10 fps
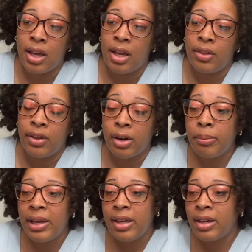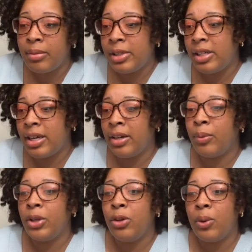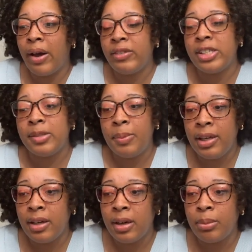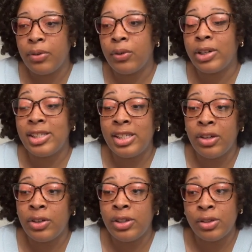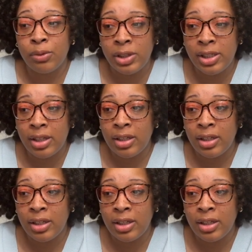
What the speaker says: There may come a day when you have to speak up for a serious reason,